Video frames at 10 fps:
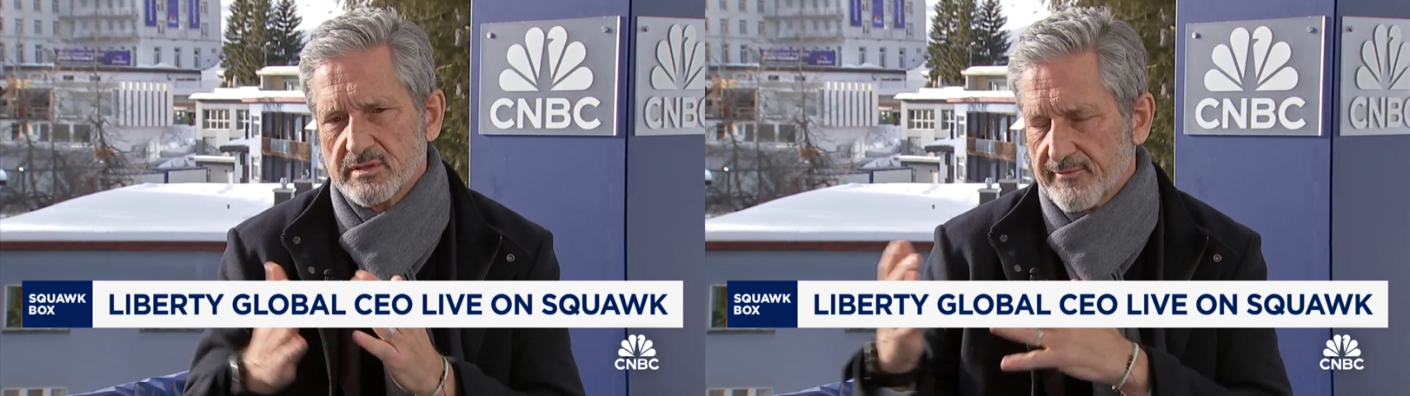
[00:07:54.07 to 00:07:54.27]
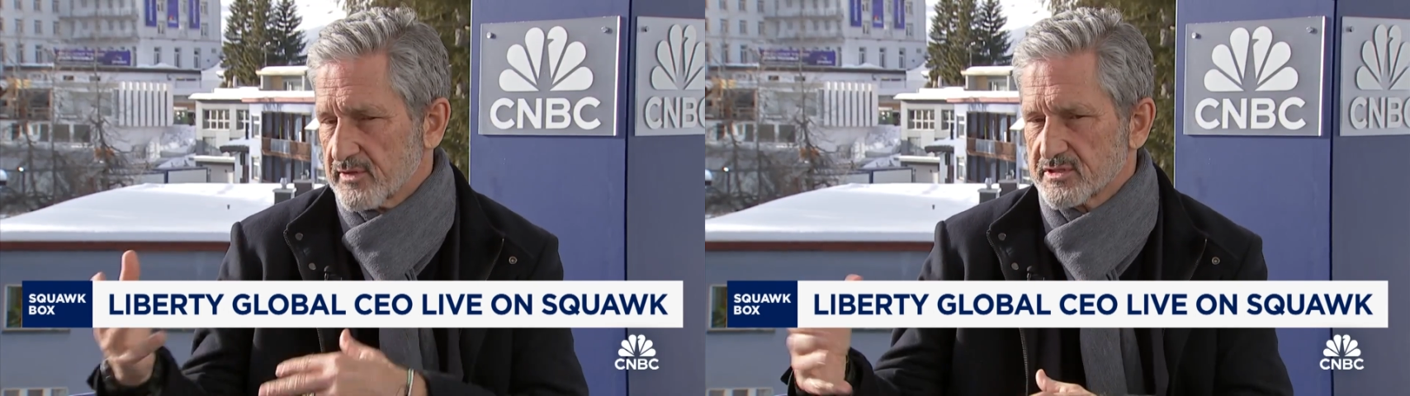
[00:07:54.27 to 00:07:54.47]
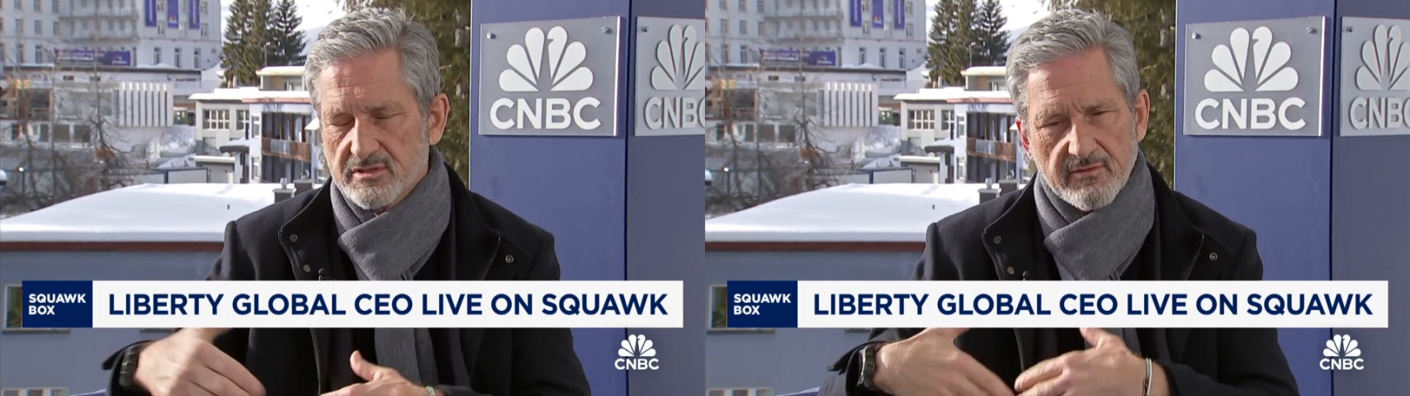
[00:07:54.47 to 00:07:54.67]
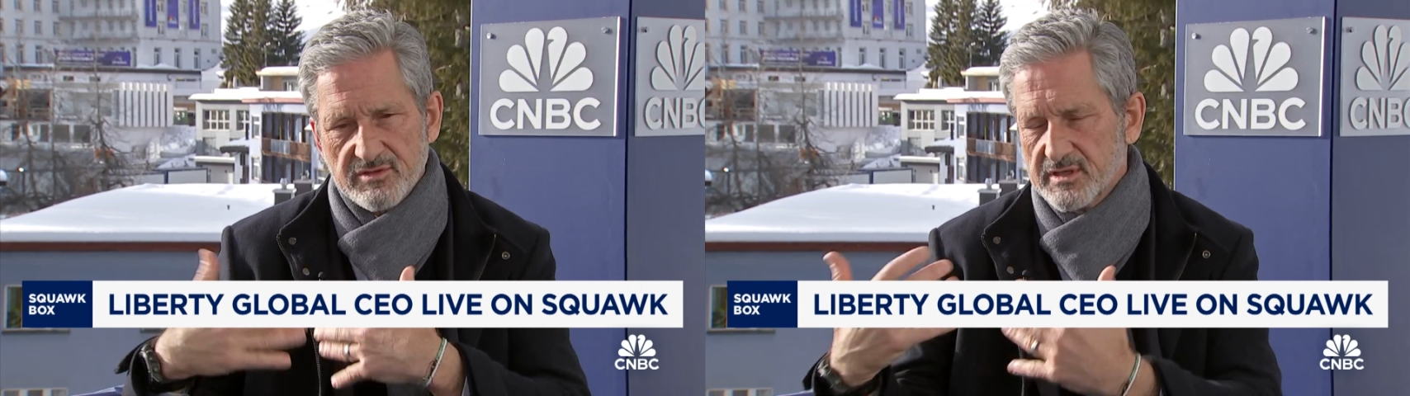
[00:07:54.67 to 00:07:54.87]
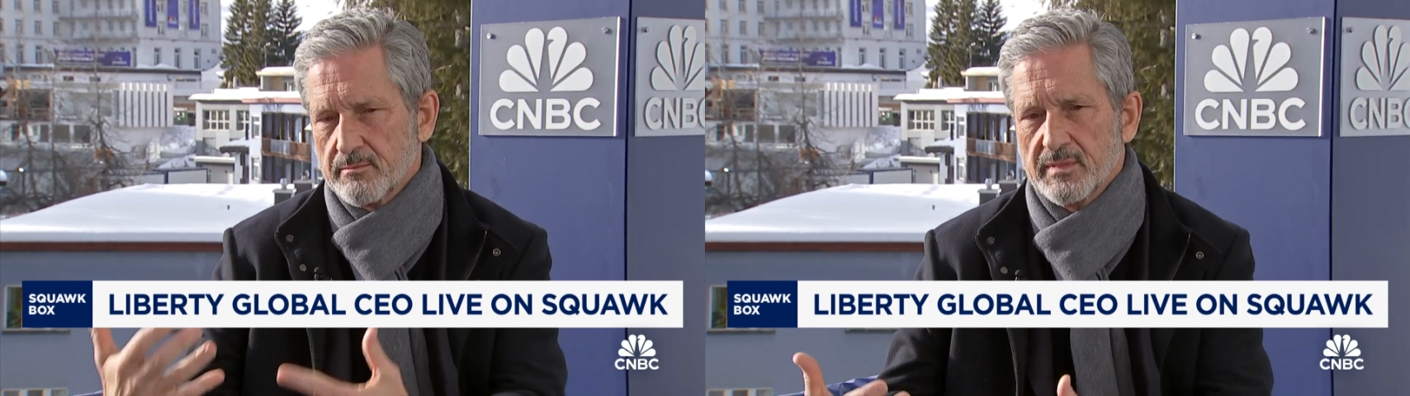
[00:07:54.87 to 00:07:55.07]
Netflix is
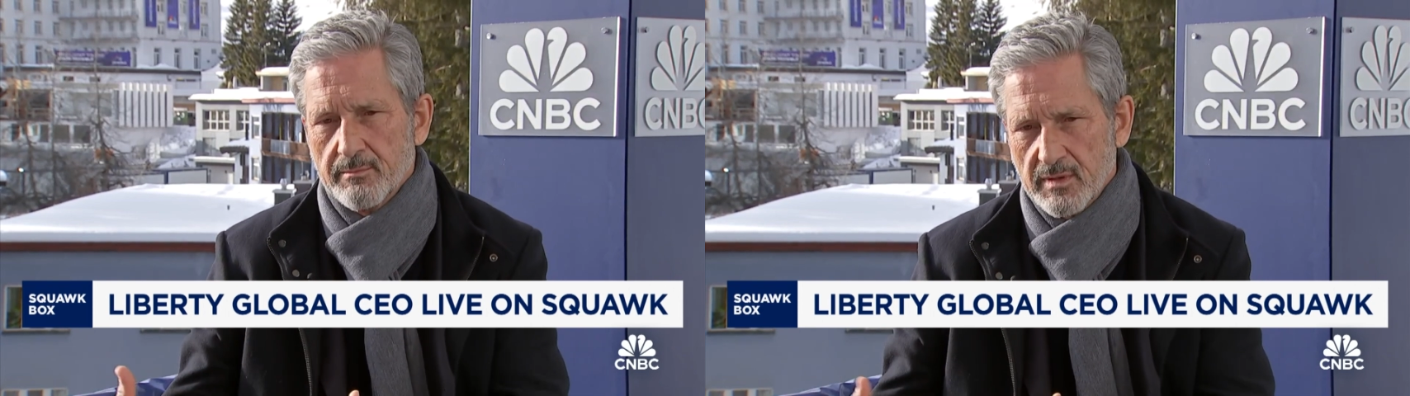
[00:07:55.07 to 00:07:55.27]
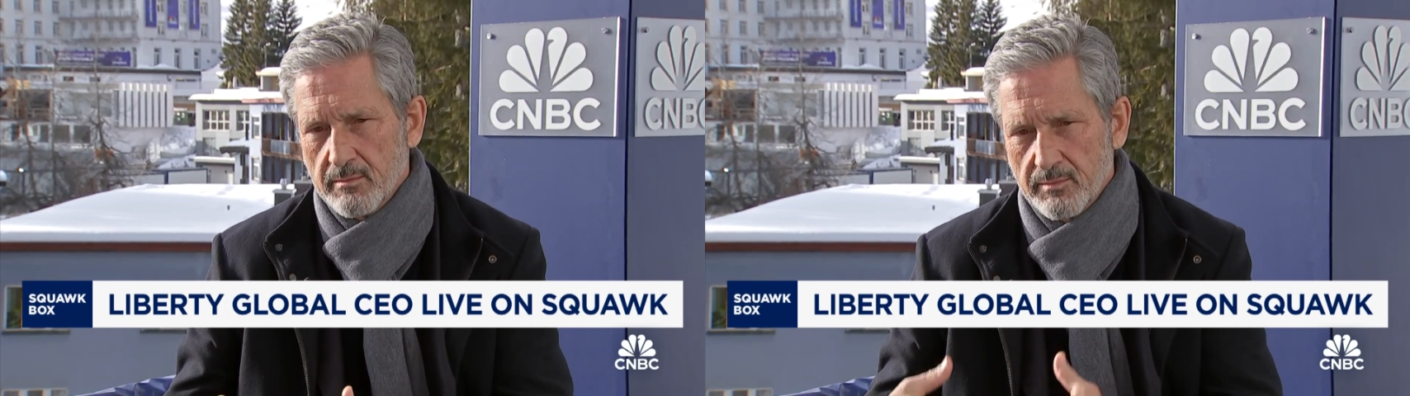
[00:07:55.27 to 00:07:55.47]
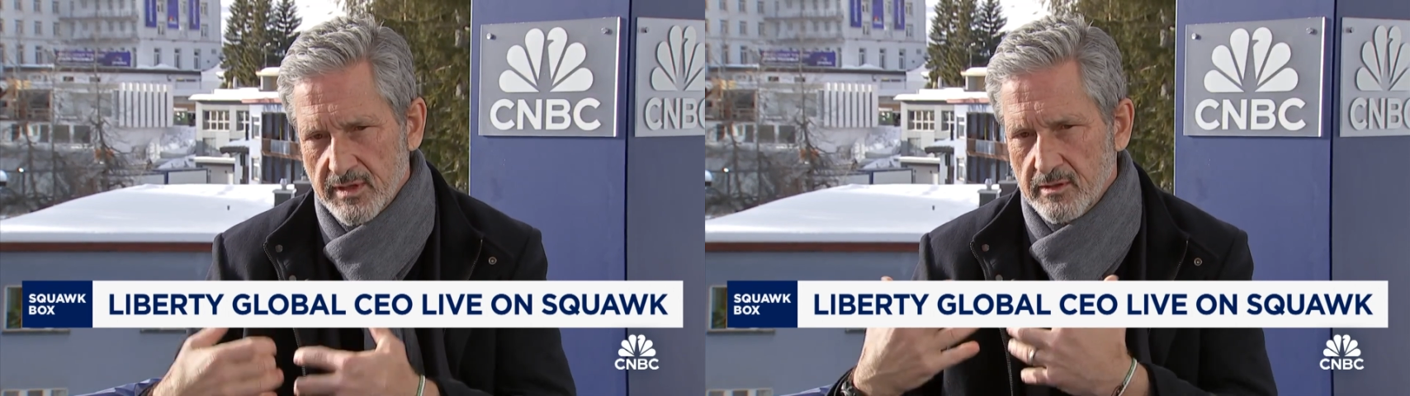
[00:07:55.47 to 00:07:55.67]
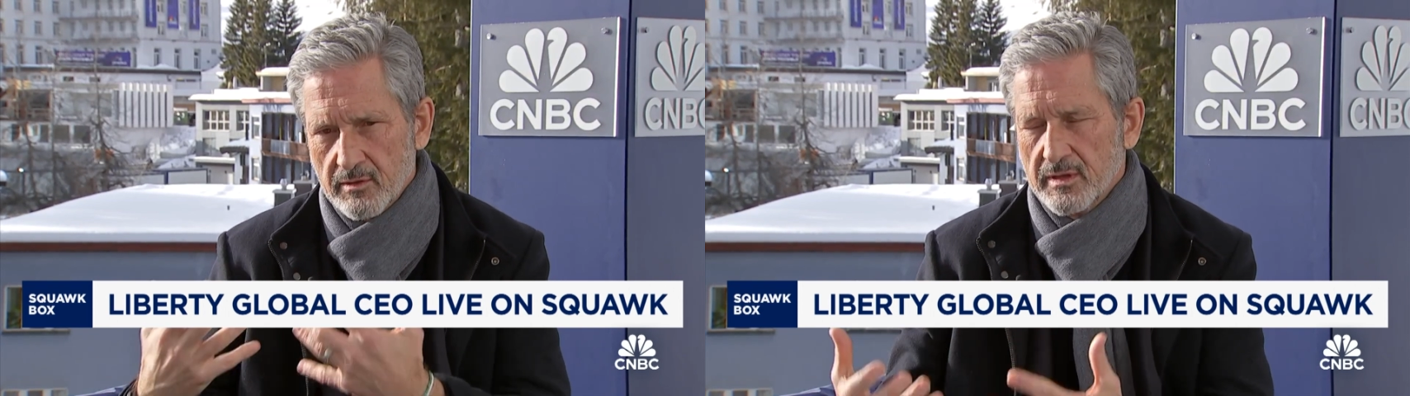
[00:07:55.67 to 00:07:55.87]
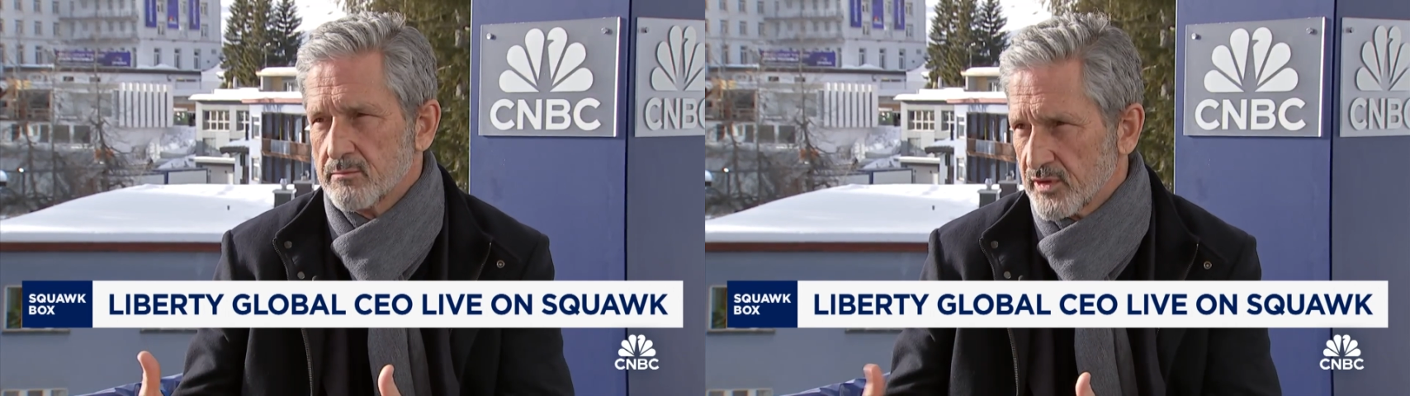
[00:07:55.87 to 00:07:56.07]
obviously
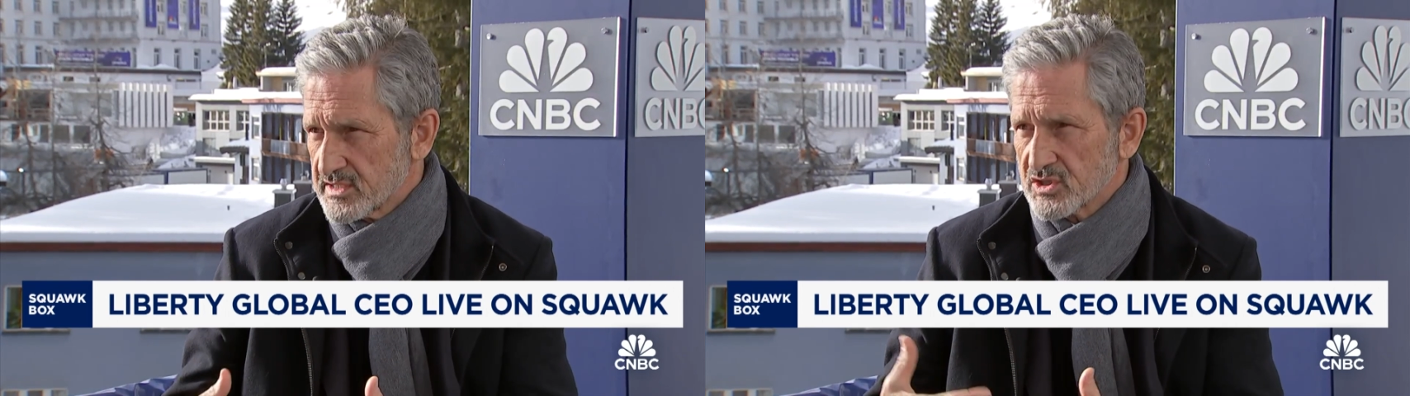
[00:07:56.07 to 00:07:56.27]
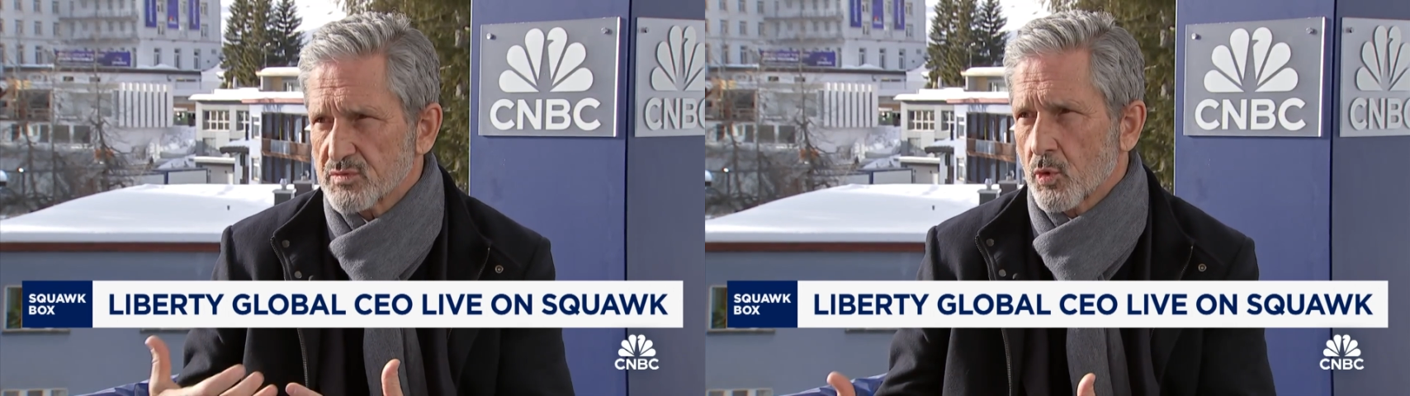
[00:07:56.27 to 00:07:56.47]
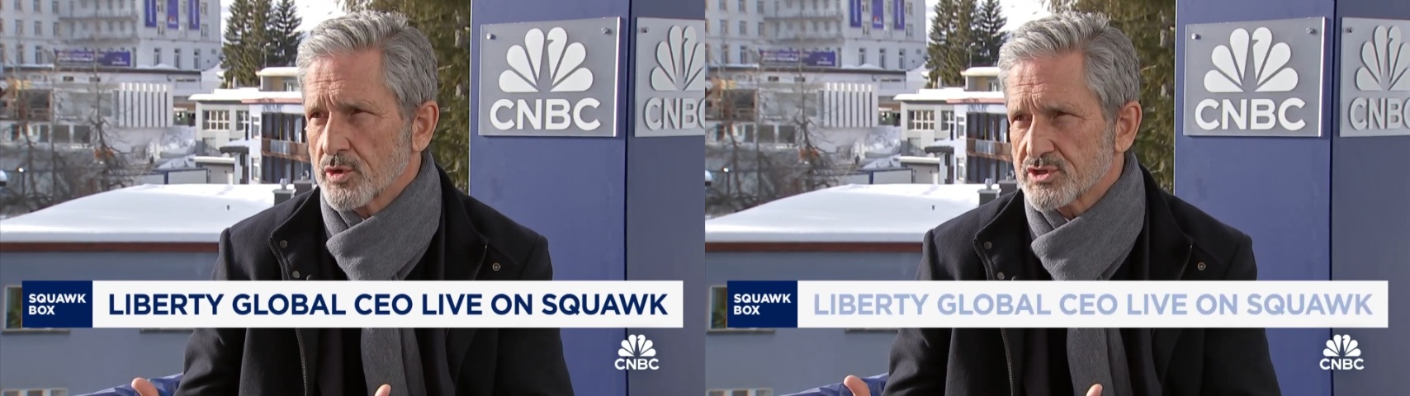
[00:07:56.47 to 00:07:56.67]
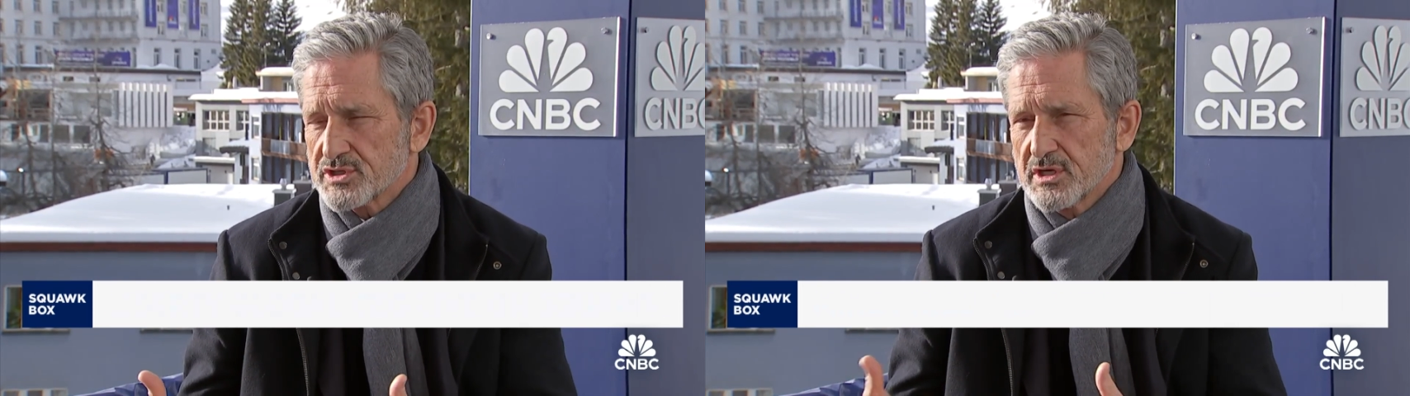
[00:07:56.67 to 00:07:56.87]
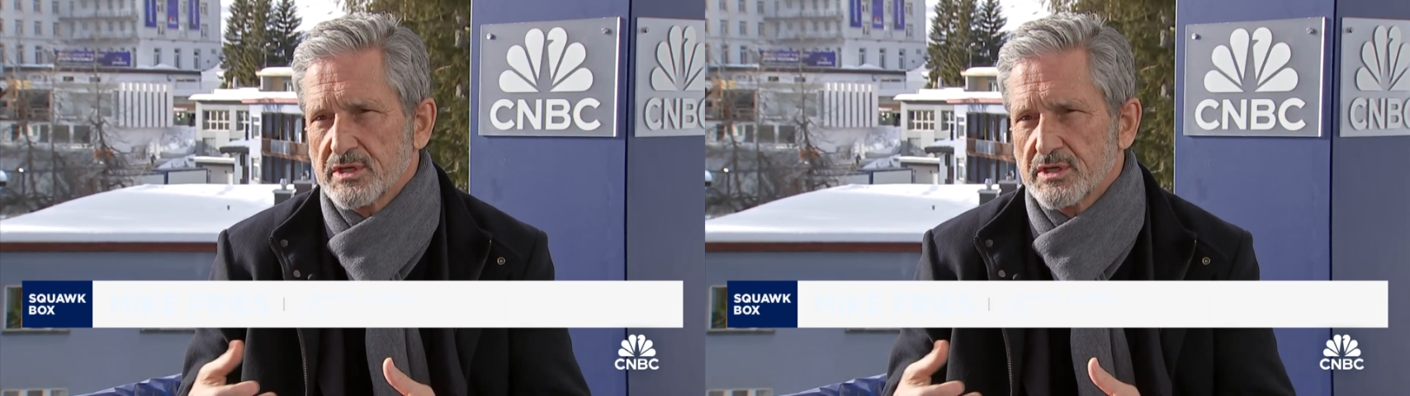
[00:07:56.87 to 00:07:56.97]
embracing sports.